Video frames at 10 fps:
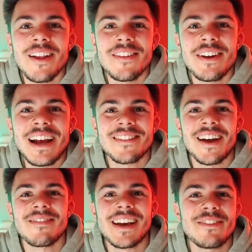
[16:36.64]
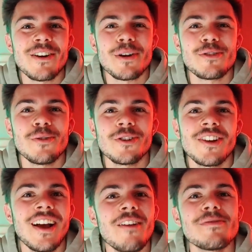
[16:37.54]
until next time, thank you very much for
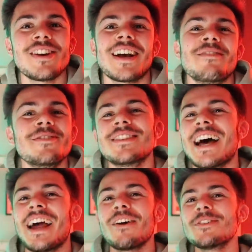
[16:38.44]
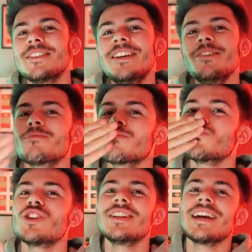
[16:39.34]
watching. I've been Jack Edwards and I will see you
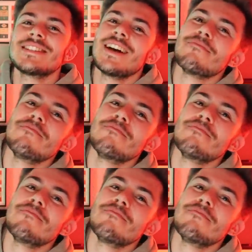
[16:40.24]
next time.